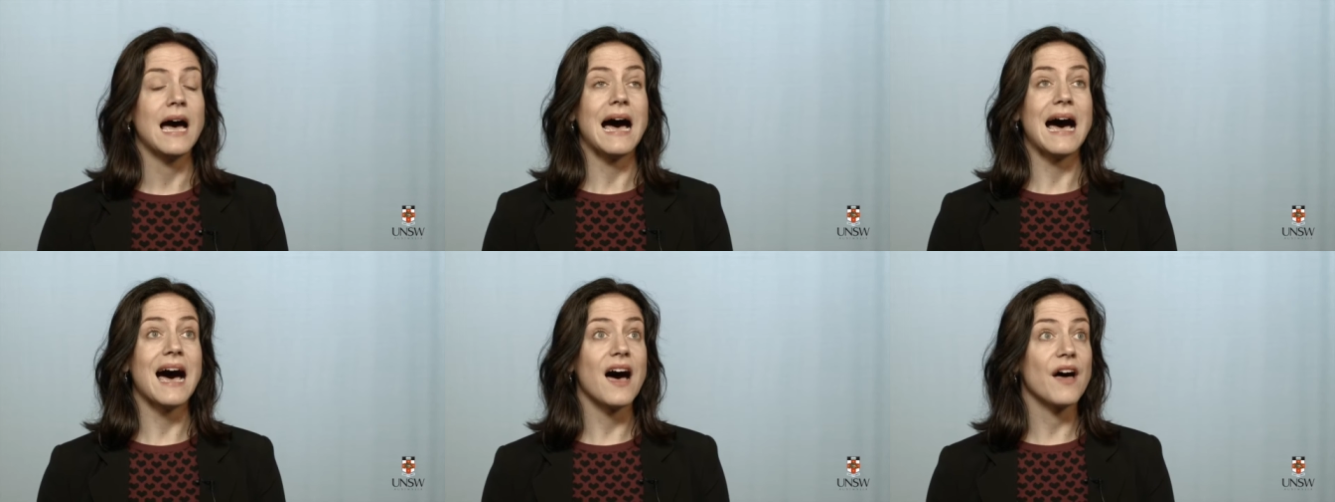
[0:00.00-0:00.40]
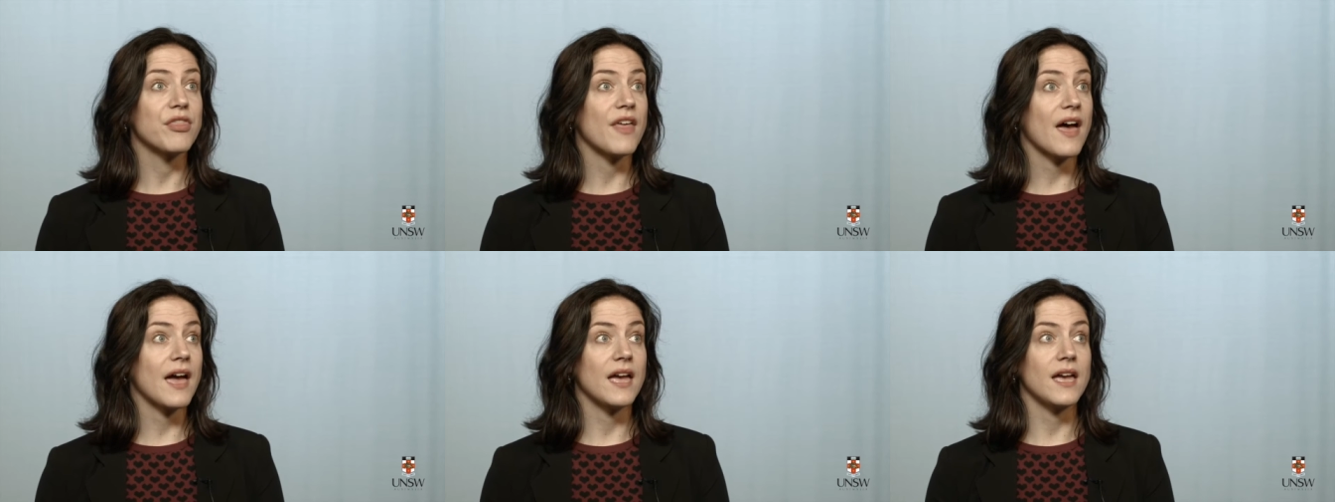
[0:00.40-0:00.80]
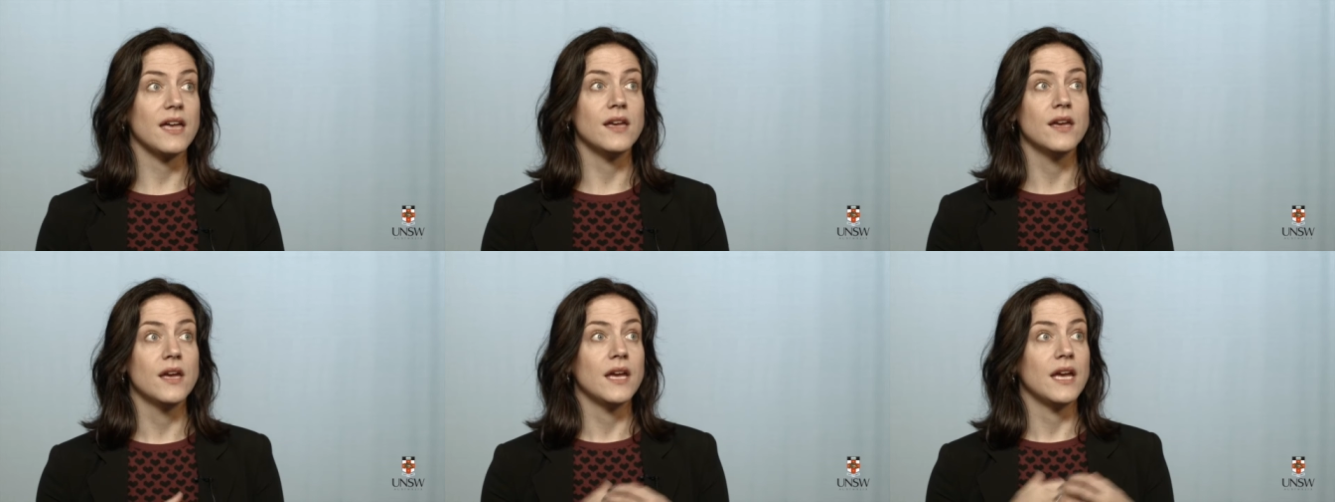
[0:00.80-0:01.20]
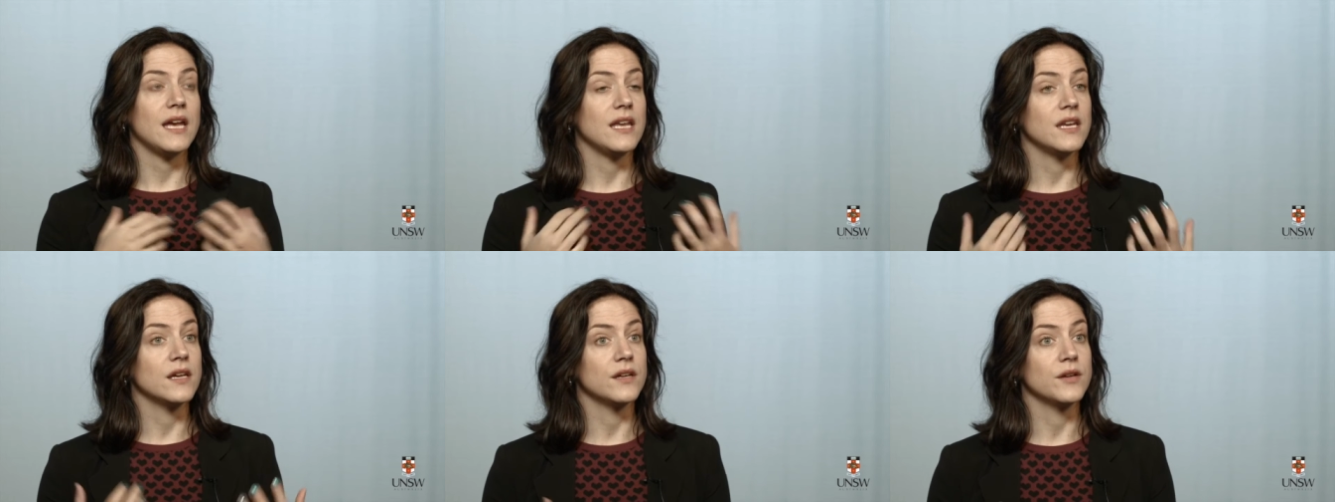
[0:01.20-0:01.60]
Are they
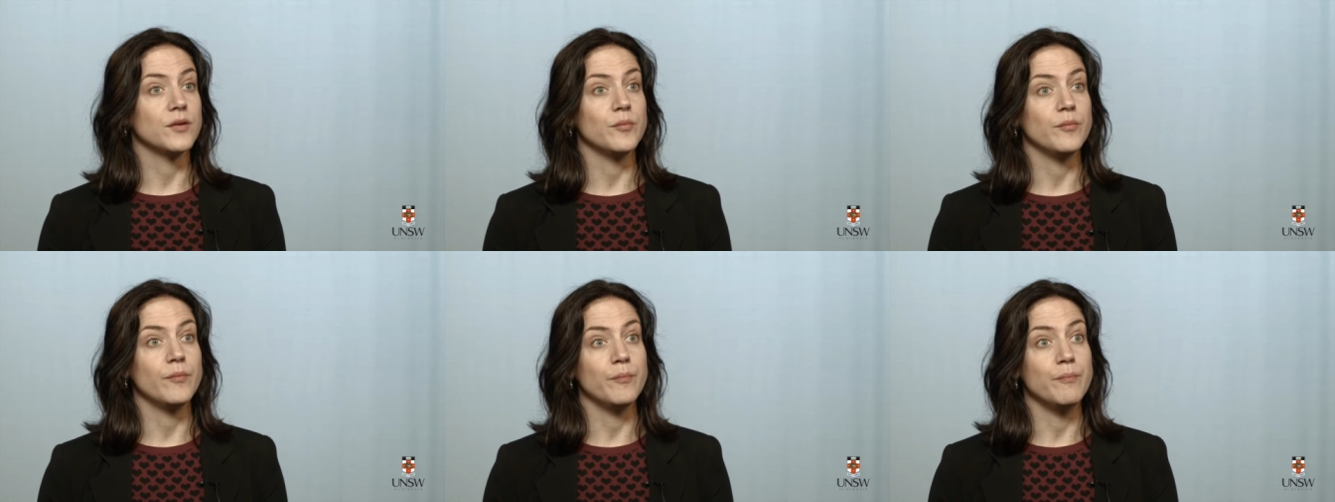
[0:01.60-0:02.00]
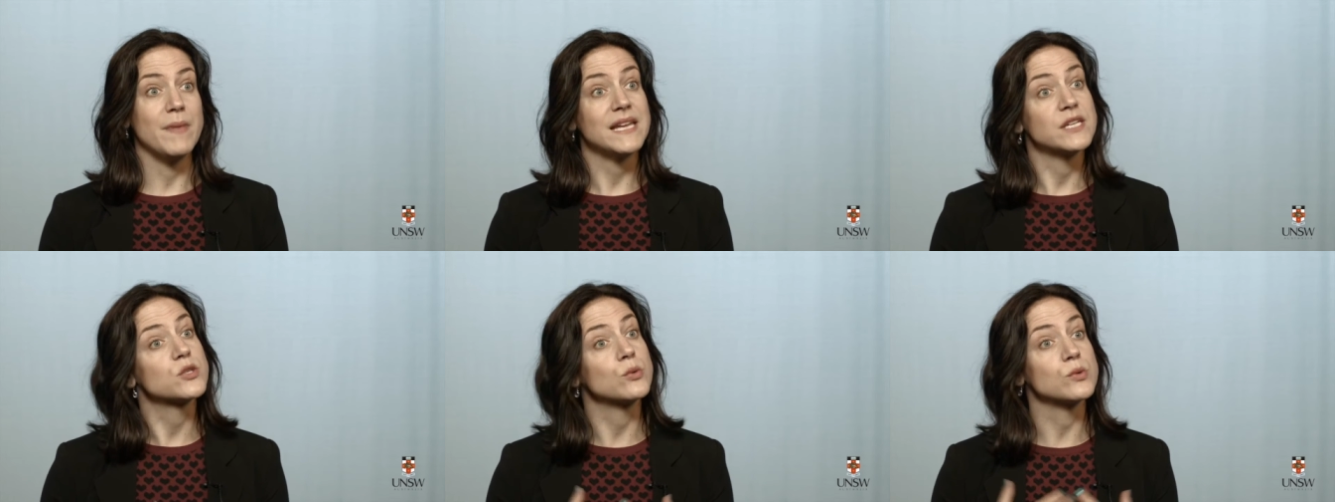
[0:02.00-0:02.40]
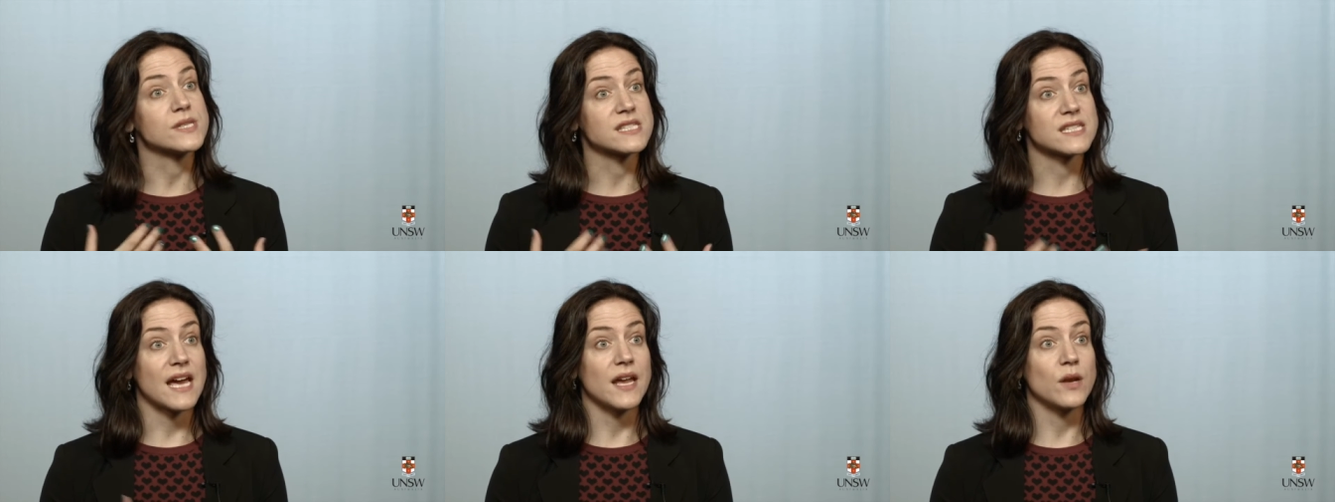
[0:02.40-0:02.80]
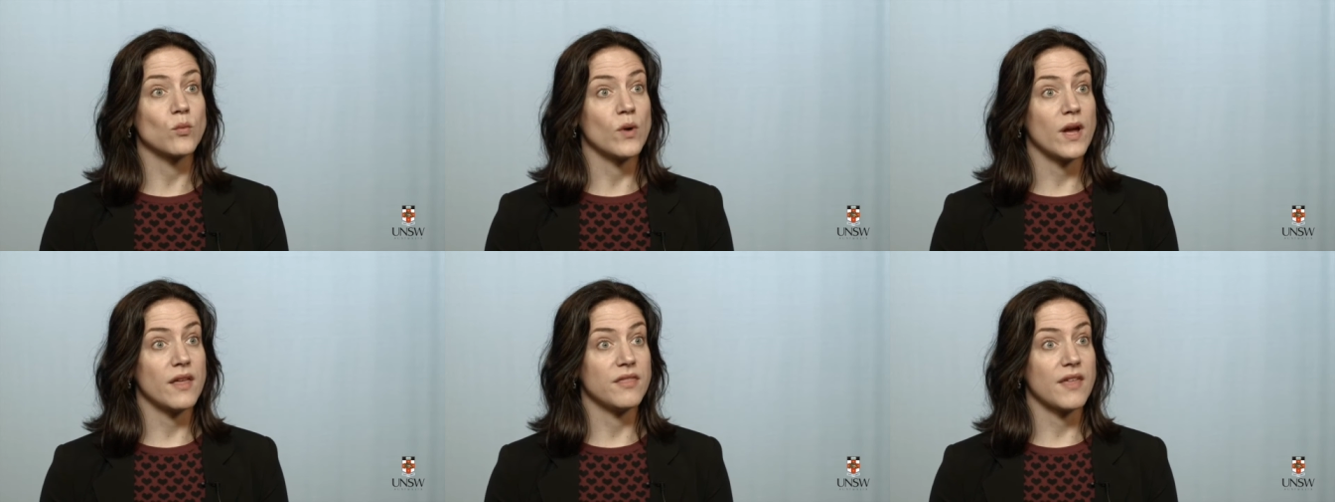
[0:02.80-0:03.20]
in a mental state
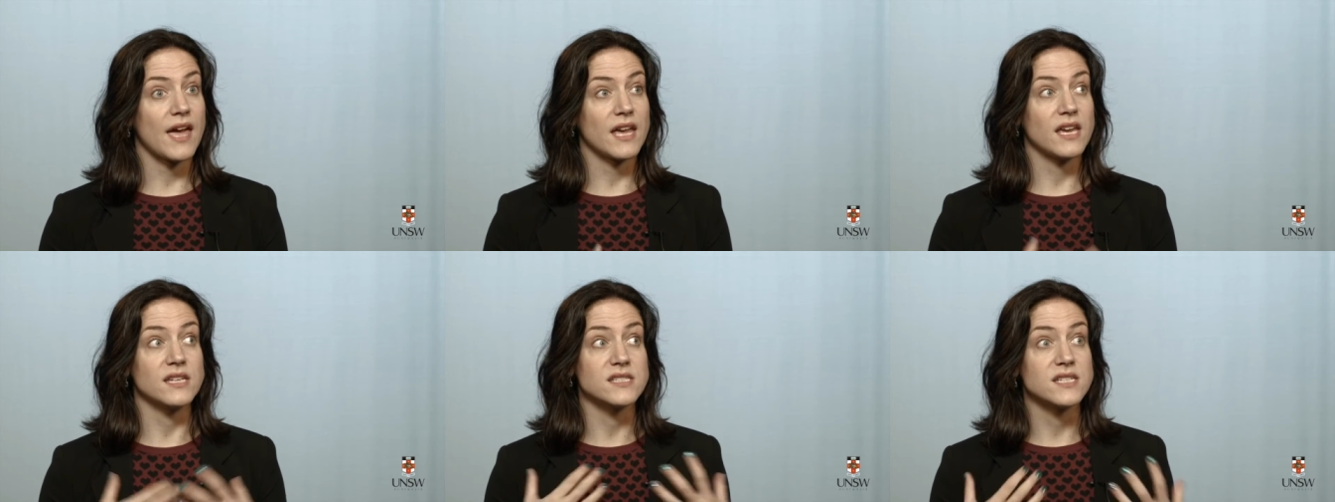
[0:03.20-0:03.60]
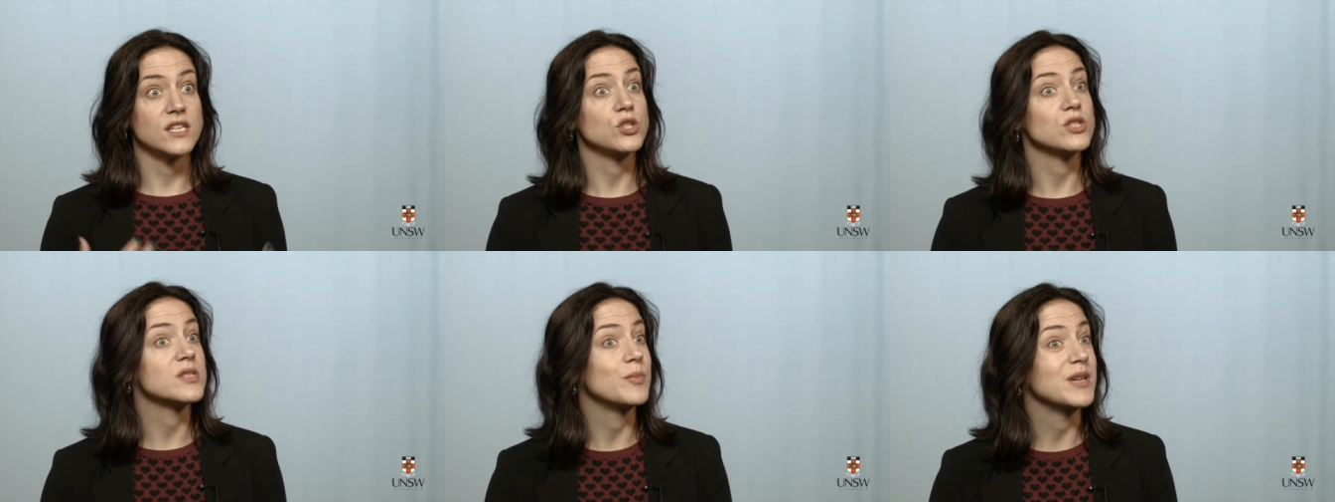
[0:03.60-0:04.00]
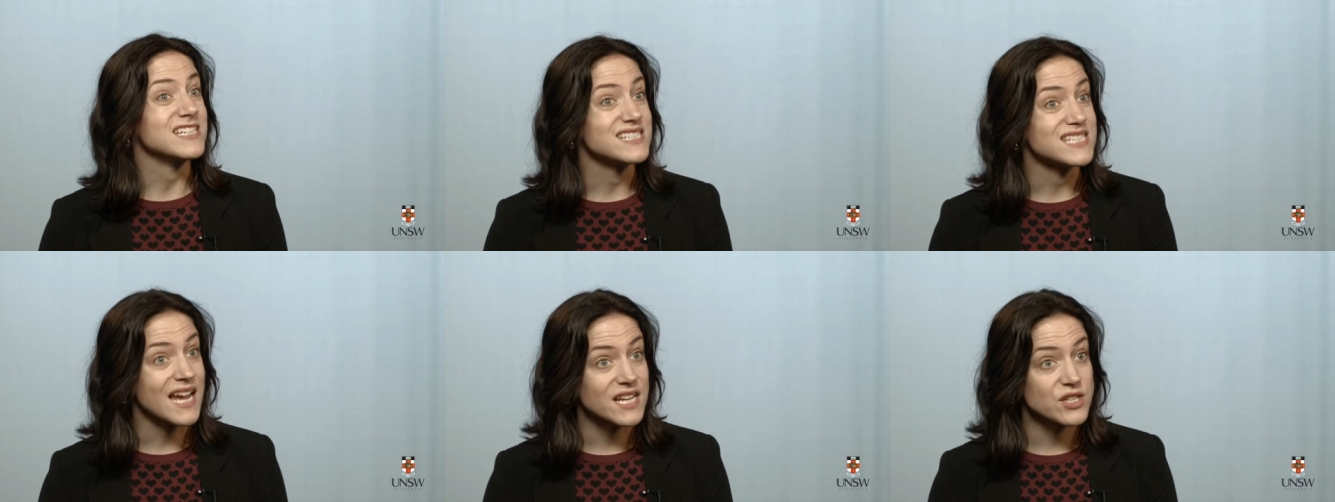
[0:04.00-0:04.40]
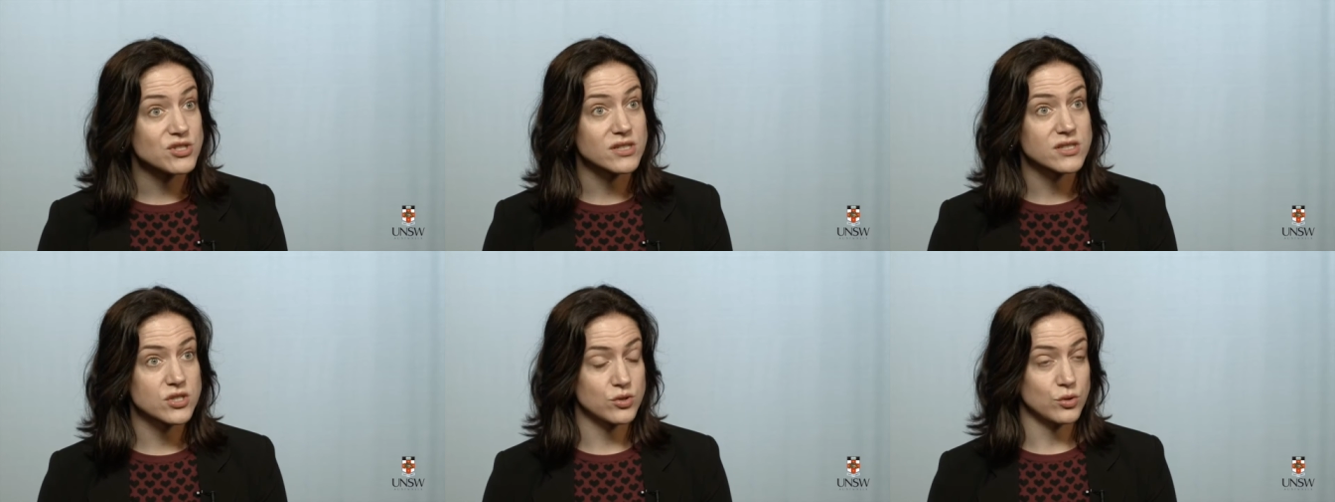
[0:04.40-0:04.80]
where they continue to be a
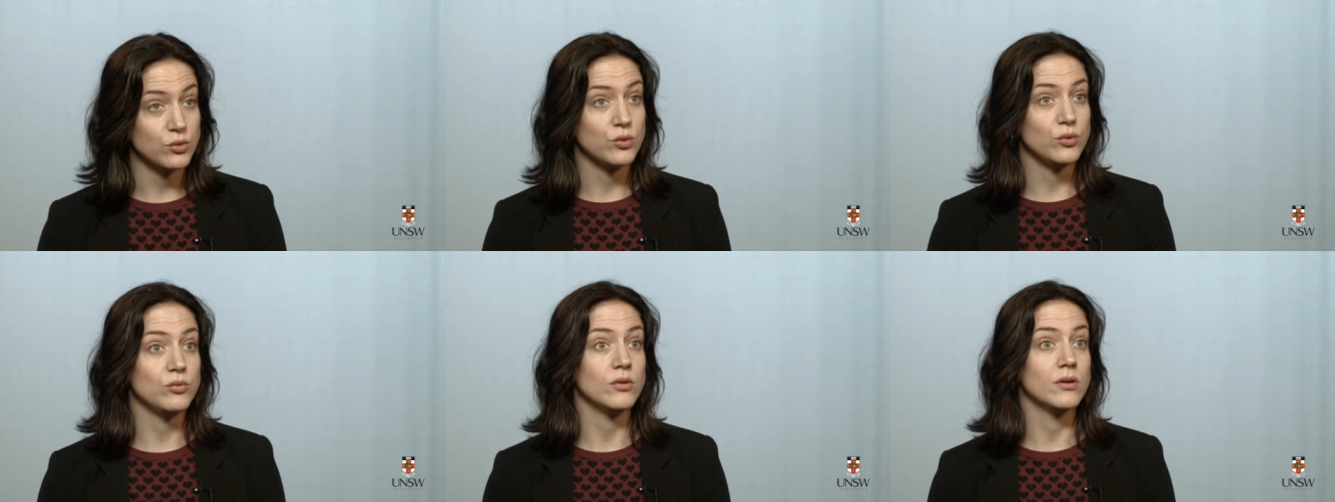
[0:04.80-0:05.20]
danger to